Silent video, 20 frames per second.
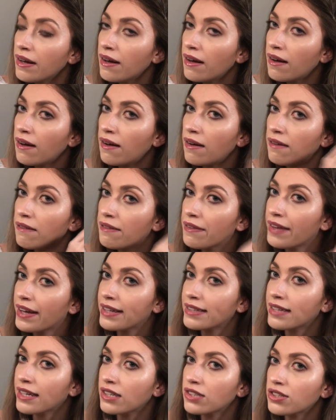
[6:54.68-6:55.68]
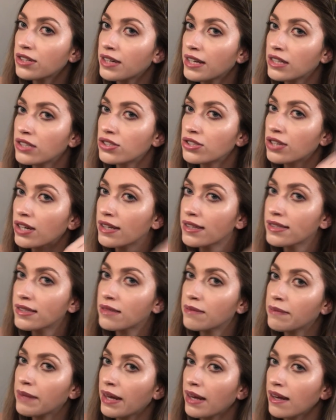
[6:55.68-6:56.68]
of that section I just
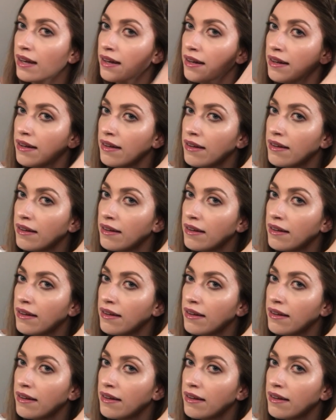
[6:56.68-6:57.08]
made.